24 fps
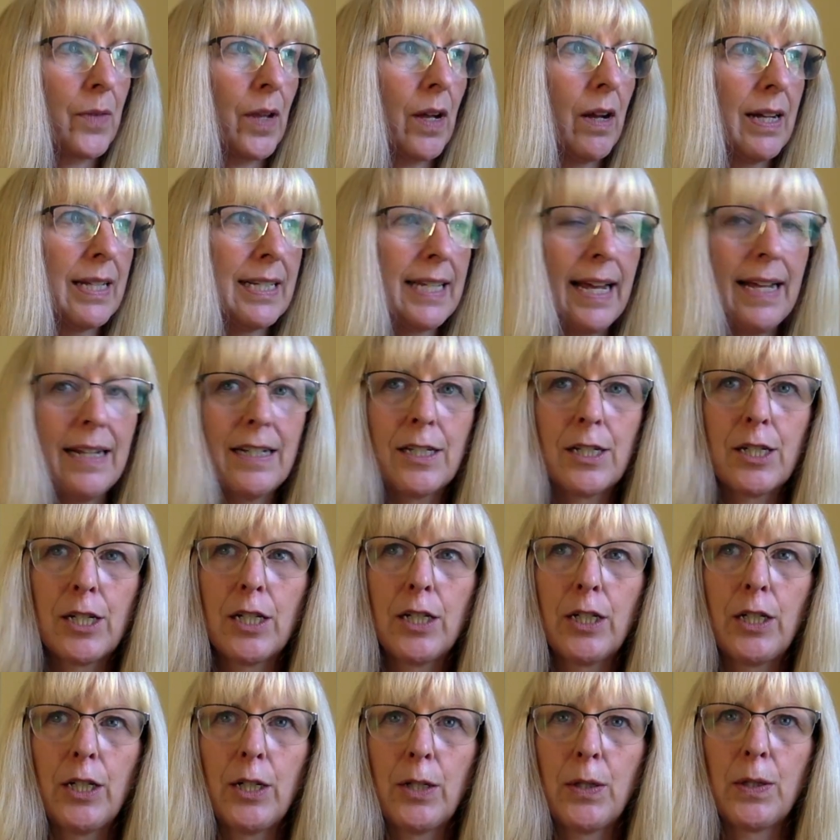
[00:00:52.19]
I tend to
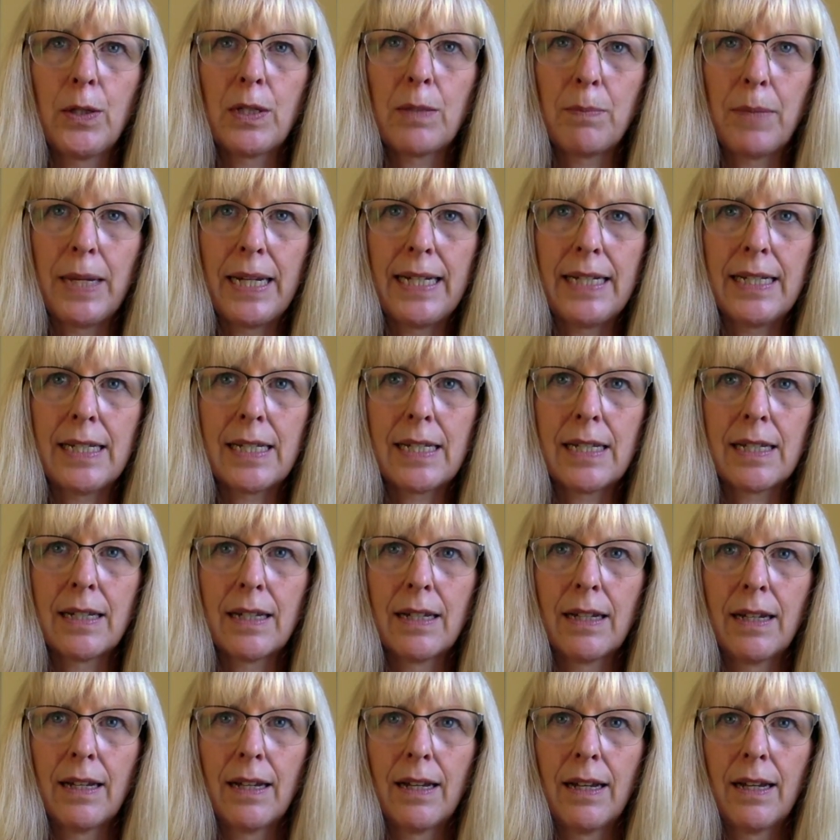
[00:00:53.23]
use meat
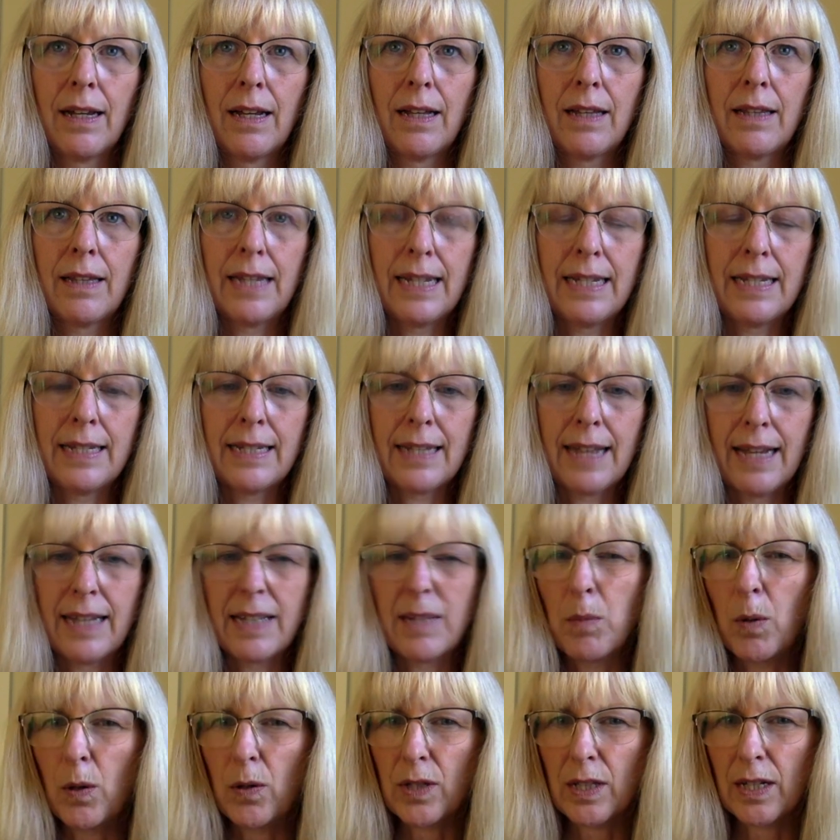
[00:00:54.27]
these
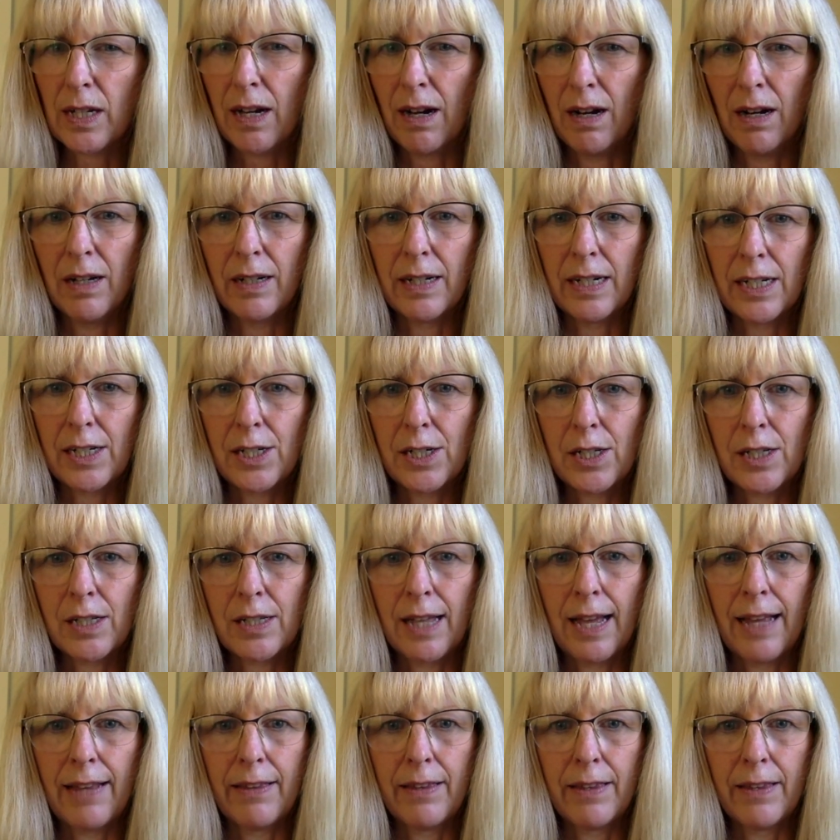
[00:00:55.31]
days more as a garnish
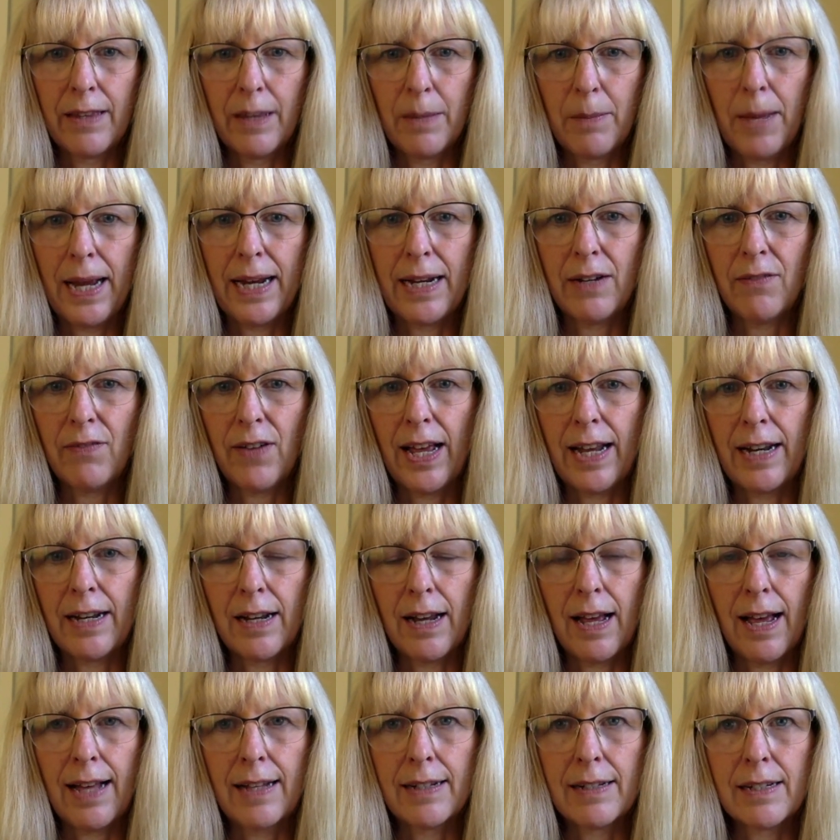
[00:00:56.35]
than the main event.
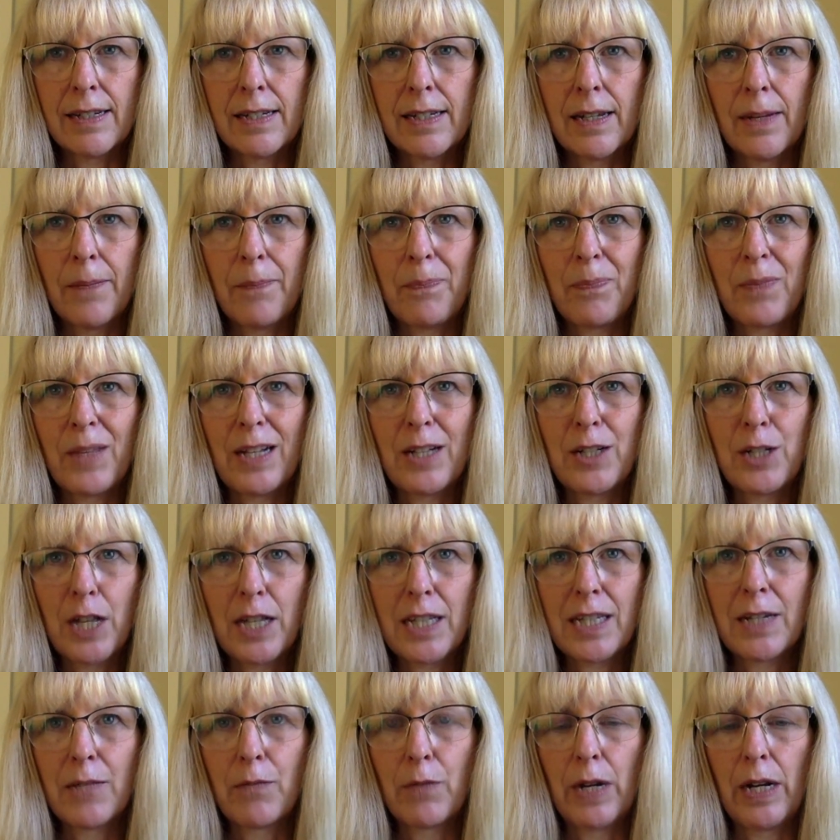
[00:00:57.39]
And
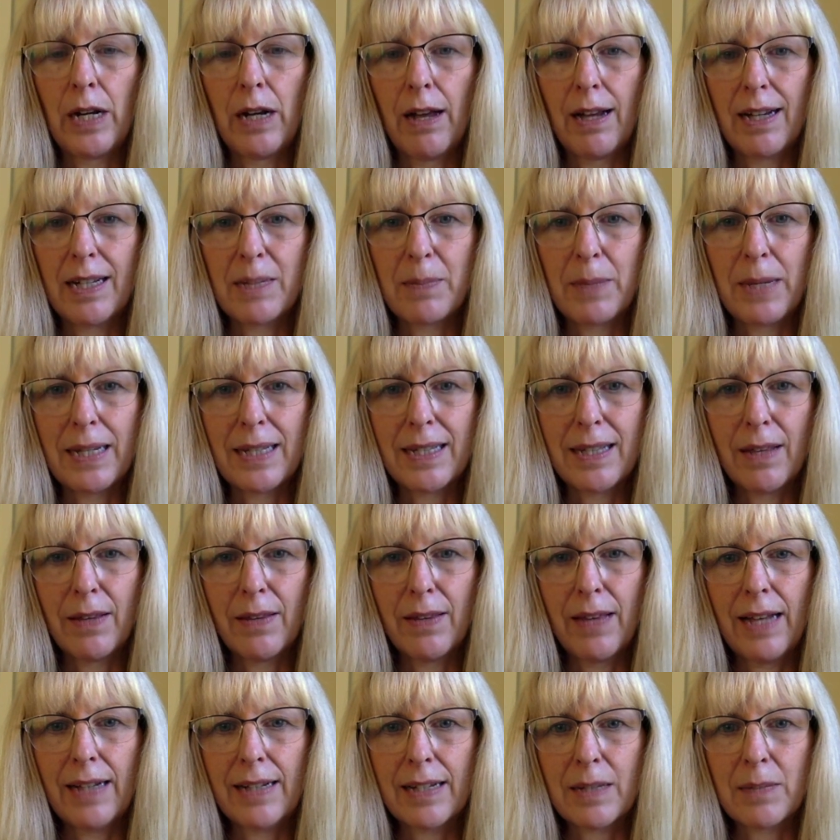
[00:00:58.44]
Justin really likes meat, so
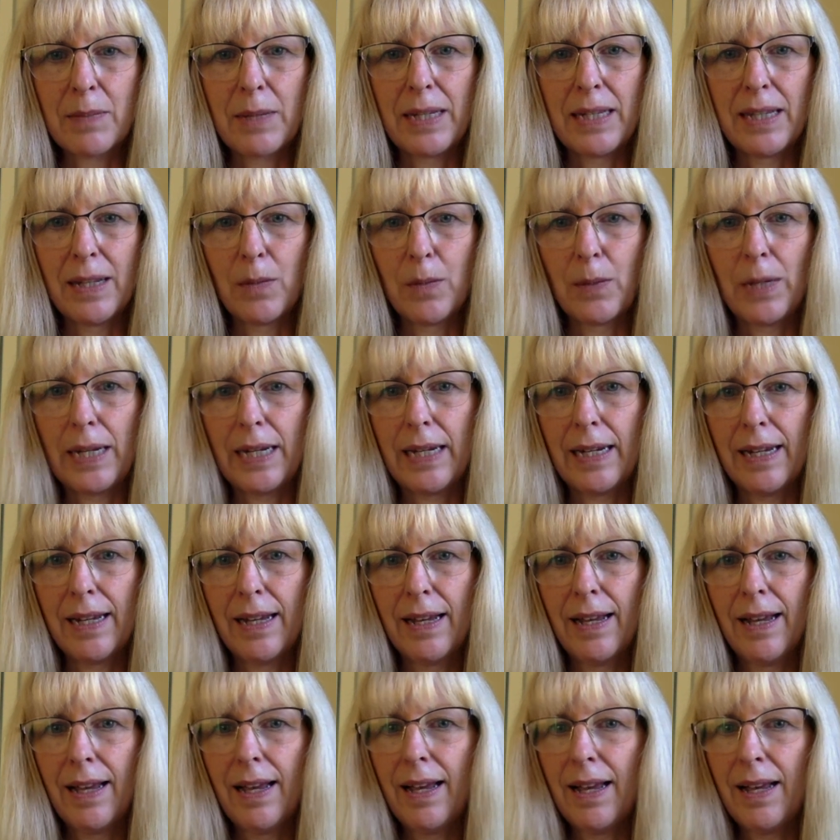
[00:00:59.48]
that does mean that we
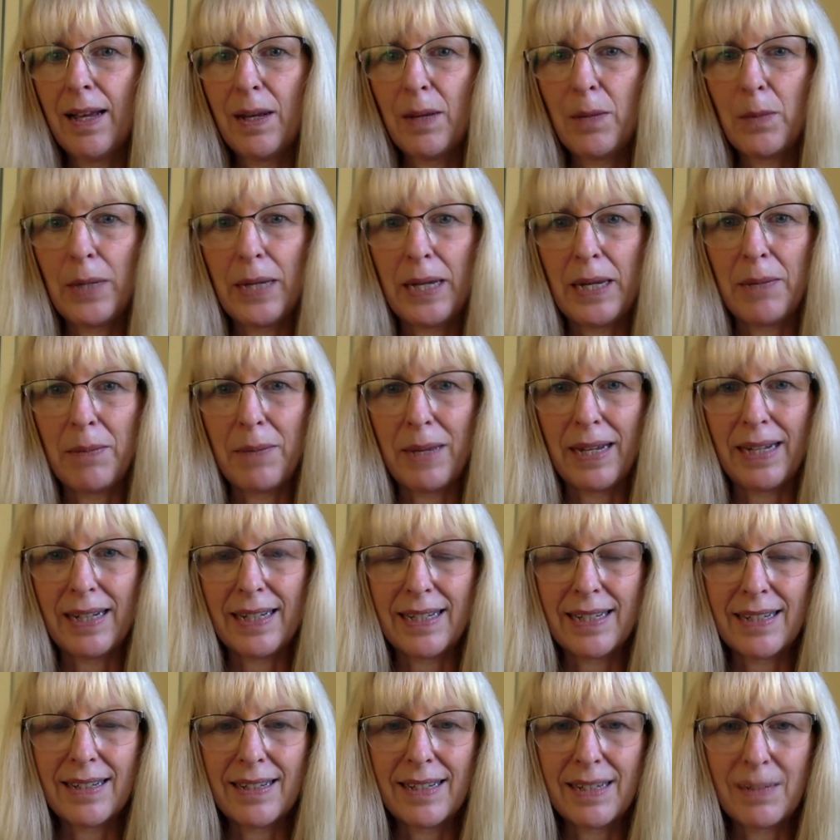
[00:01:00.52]
eat
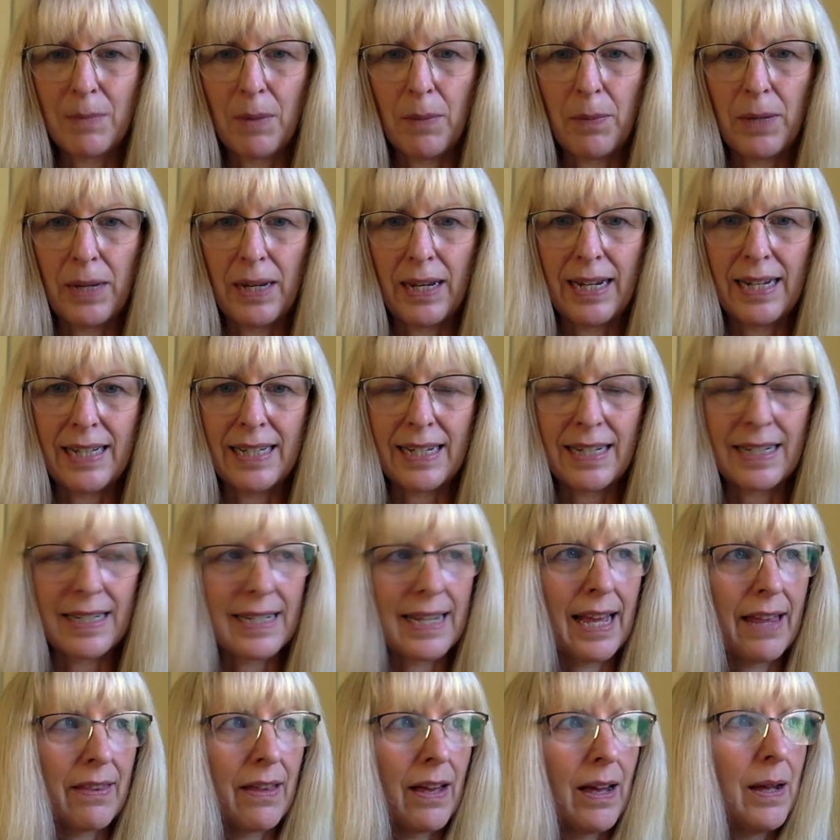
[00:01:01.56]
meat when we're eating
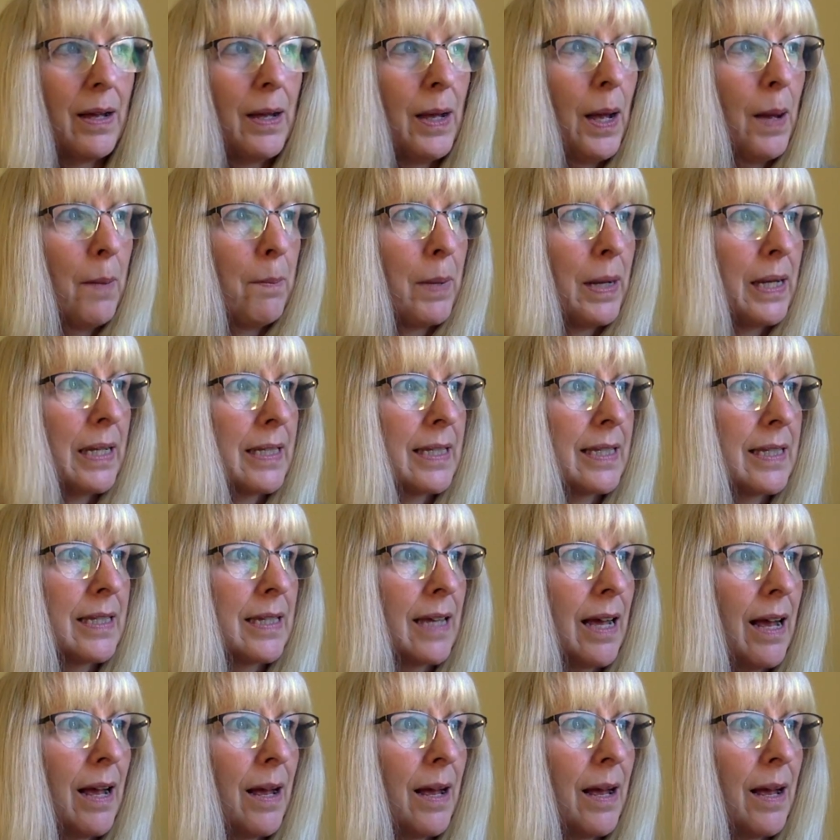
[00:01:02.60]
together. But